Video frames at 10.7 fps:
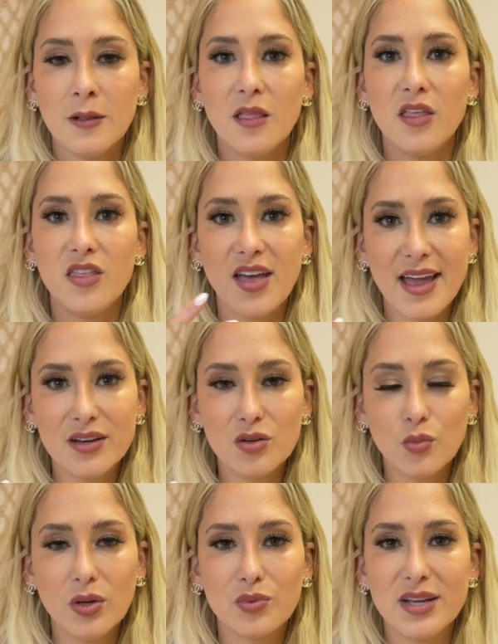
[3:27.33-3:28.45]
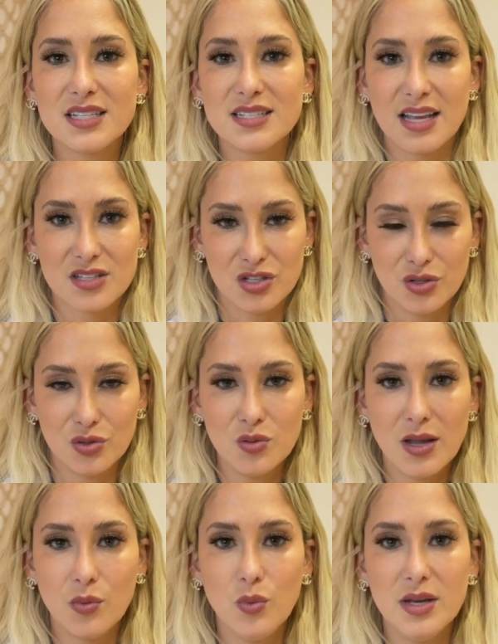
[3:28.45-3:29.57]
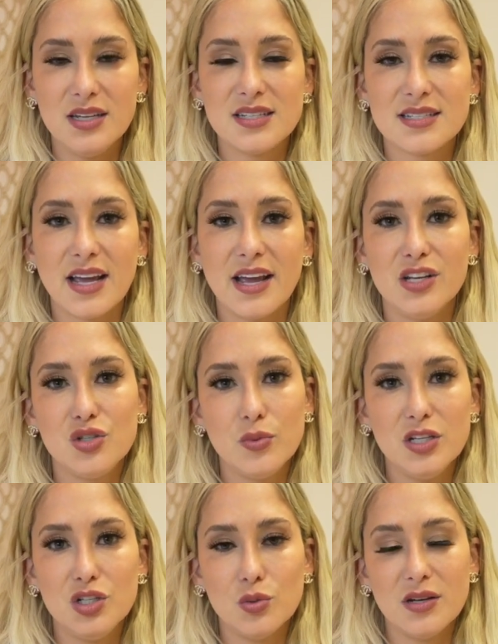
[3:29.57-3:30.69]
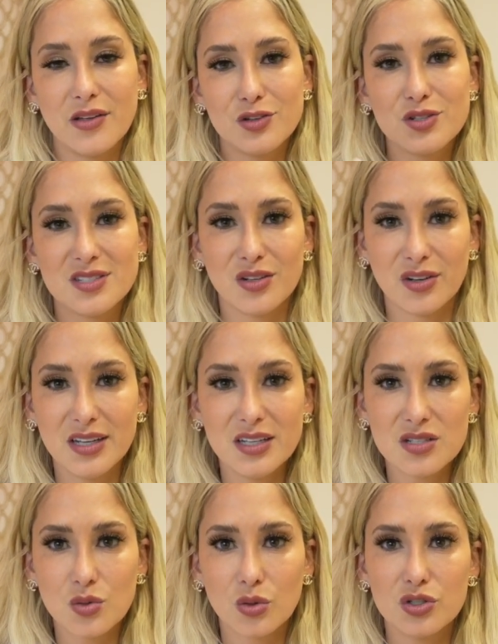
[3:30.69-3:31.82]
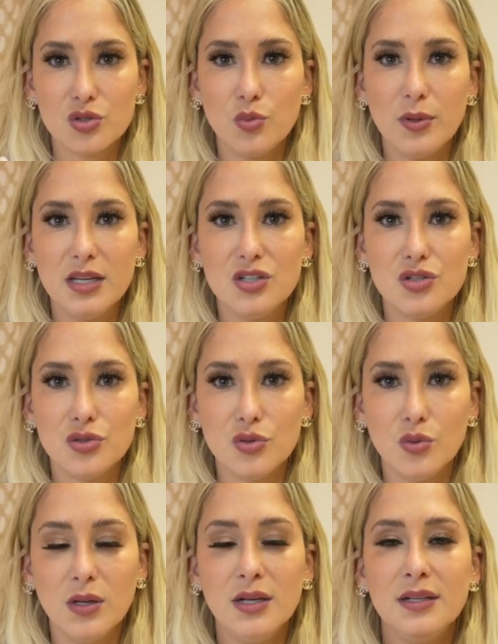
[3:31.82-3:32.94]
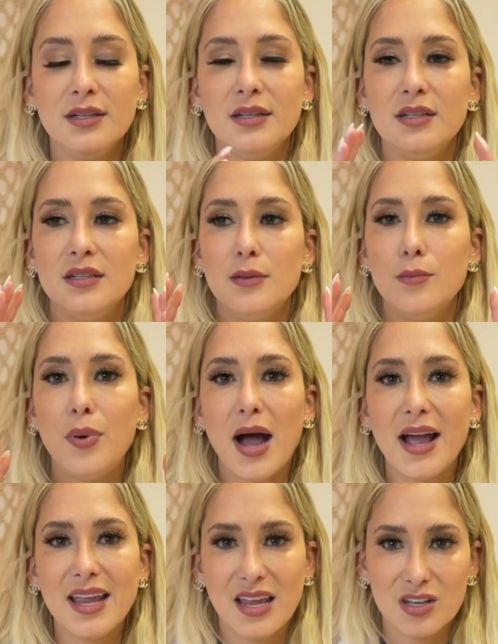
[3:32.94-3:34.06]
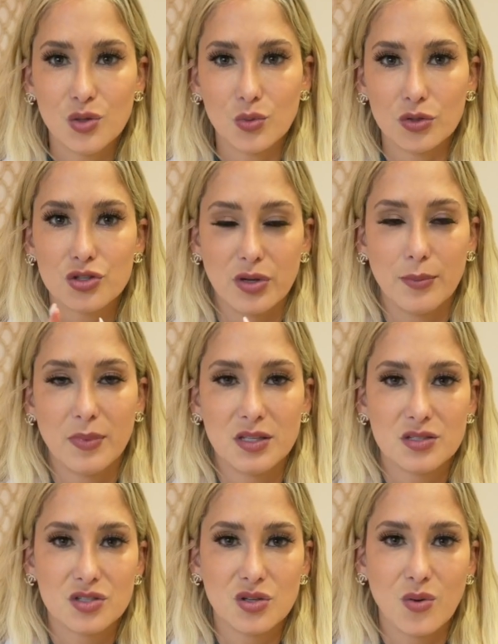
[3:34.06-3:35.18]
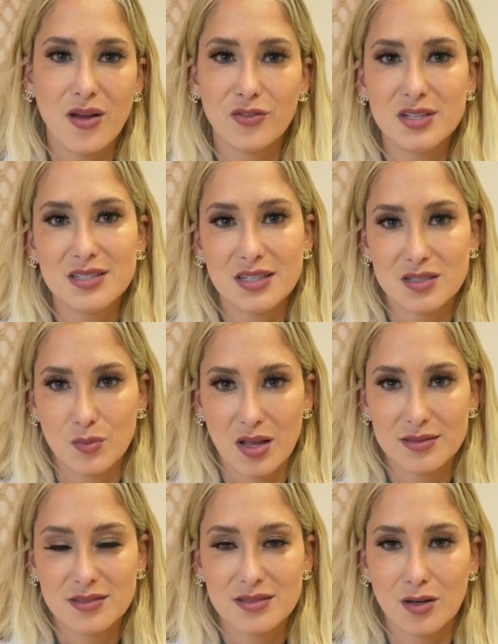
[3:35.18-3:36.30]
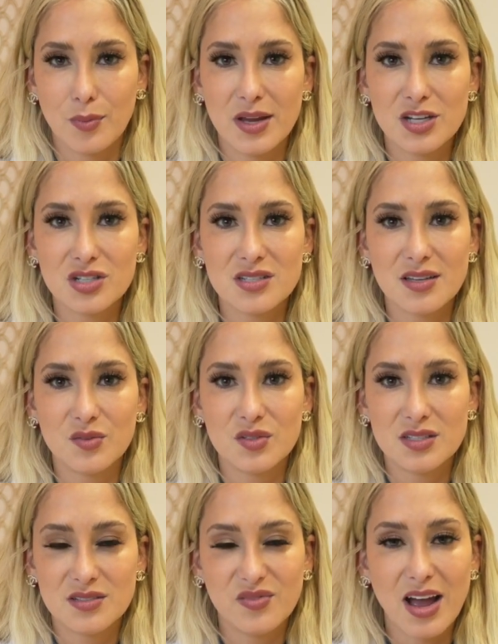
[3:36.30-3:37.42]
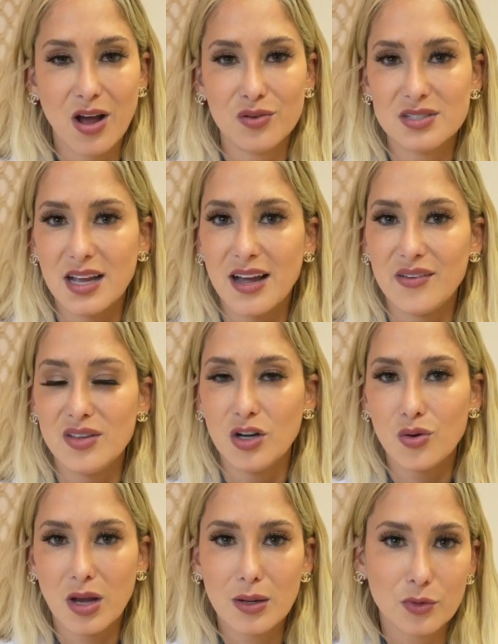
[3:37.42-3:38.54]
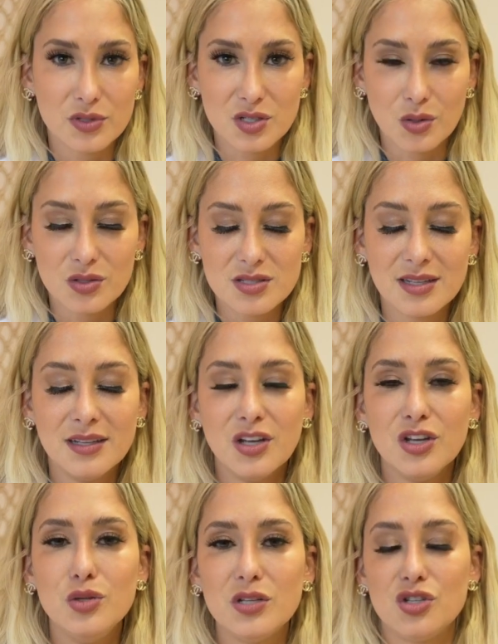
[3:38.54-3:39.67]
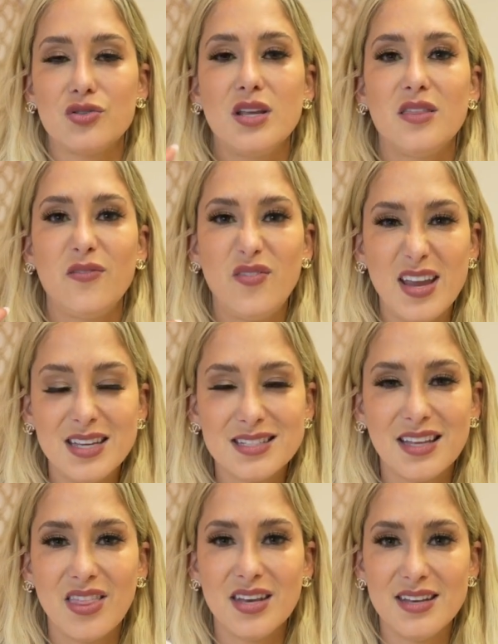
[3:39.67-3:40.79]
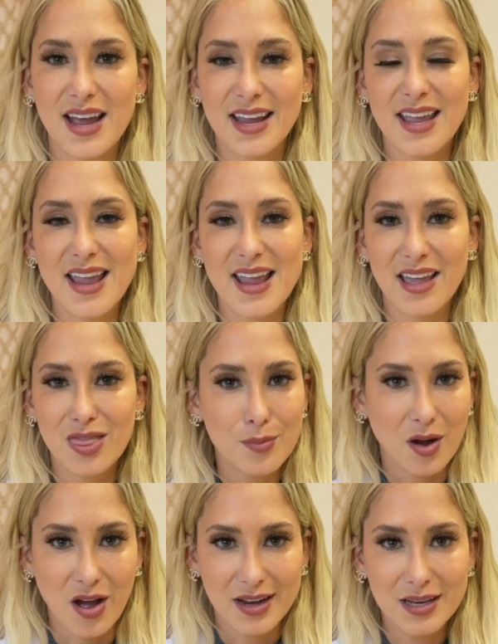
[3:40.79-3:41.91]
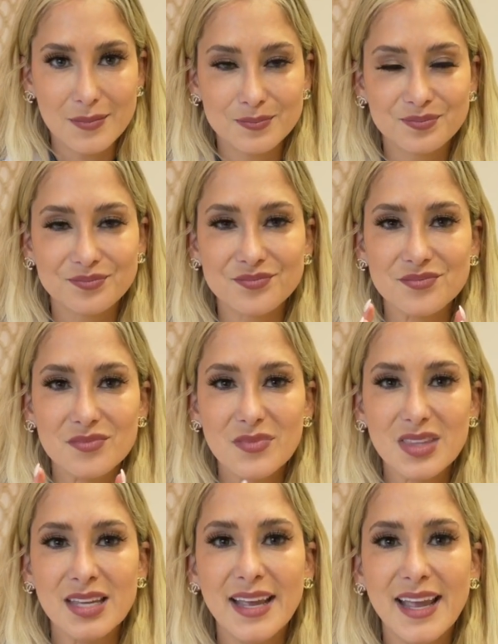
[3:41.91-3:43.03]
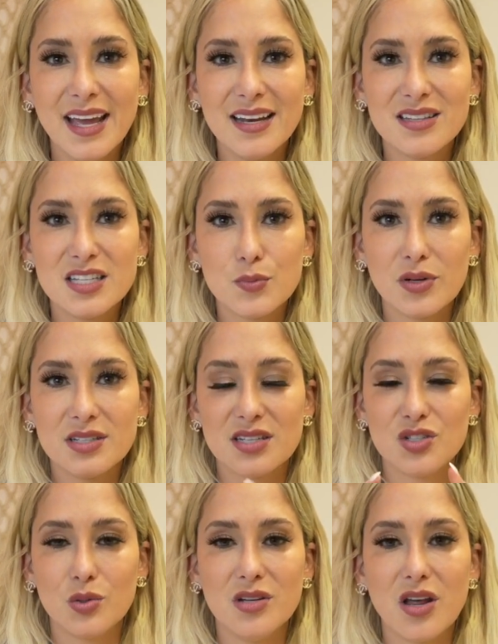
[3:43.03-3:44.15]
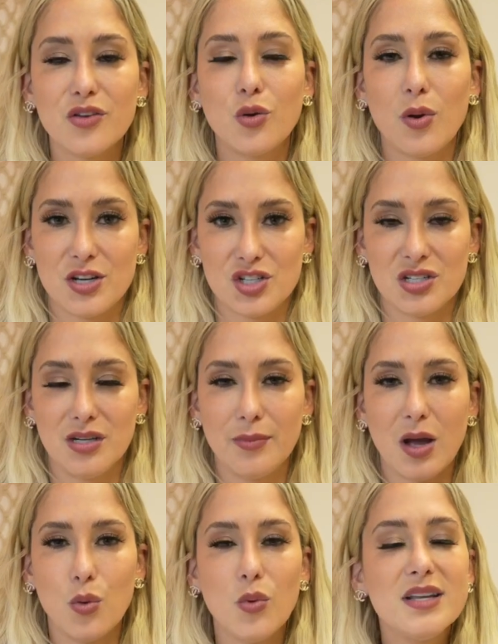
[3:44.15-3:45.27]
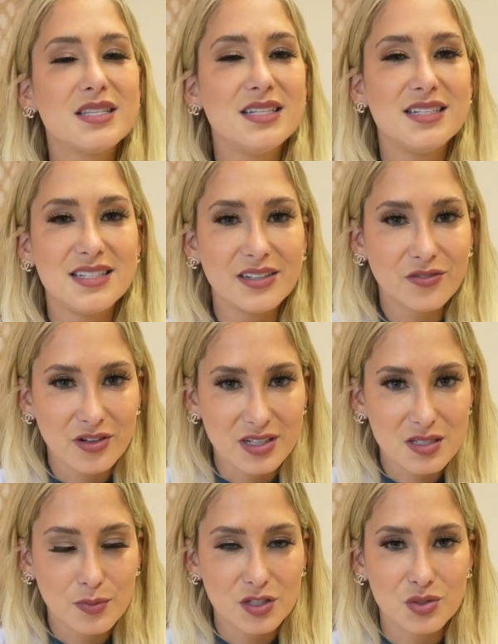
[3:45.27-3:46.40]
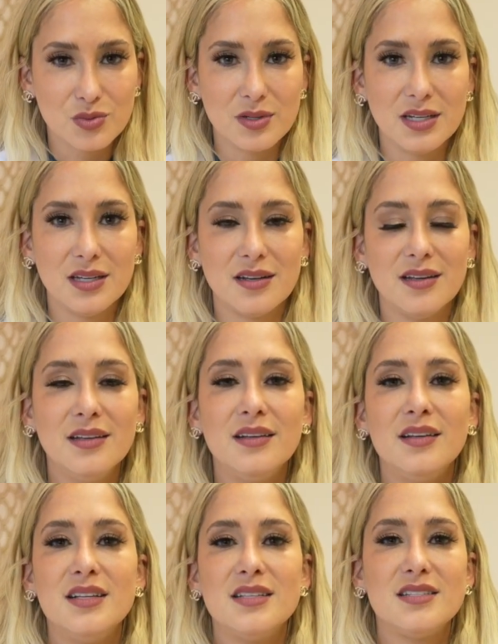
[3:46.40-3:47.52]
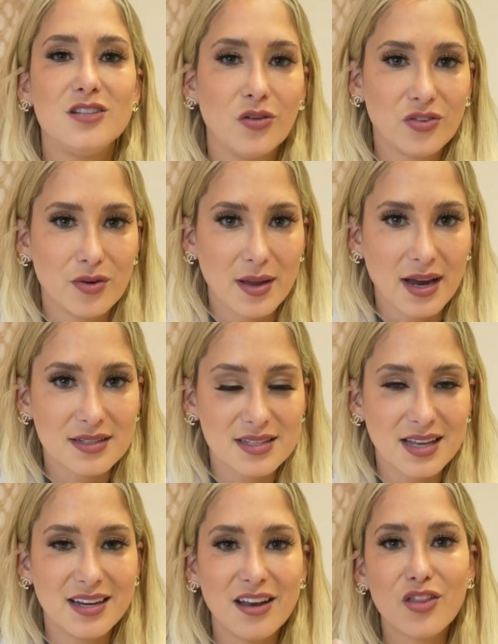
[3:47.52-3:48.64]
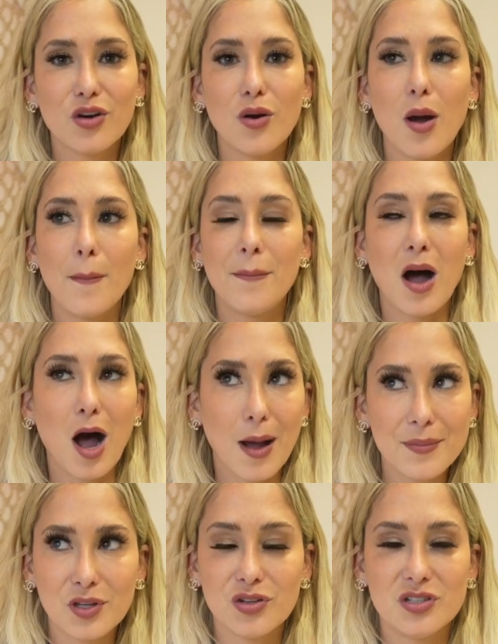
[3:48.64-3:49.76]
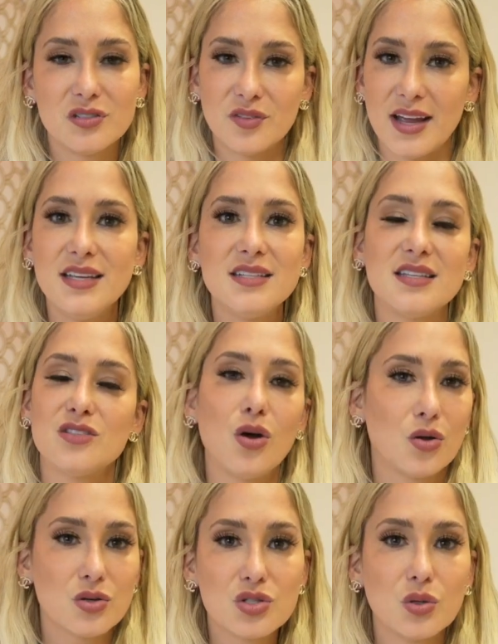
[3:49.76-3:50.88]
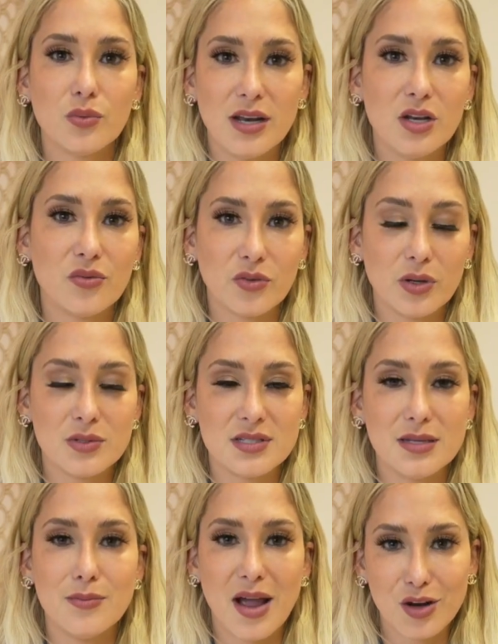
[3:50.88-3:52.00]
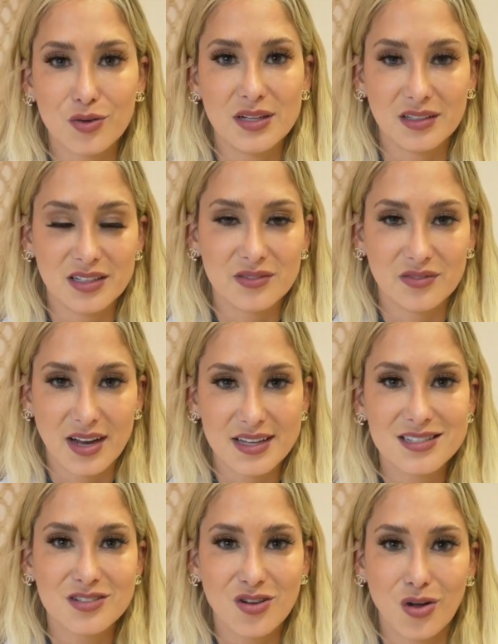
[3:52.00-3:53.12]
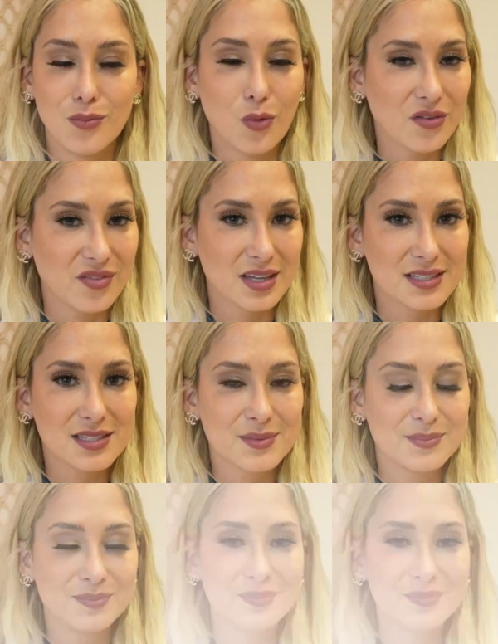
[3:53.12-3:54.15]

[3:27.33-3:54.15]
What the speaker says: Then we reassess you and we decide, do we do another series or do we do biannual treatments, so every 6 months. And our patients have found to have incredible results. You can treat the face, the neck, and the body. And this brings us to another question about what is the difference between Sylfirm X and another popular device that's also a radio frequency microneedling device called Morpheus.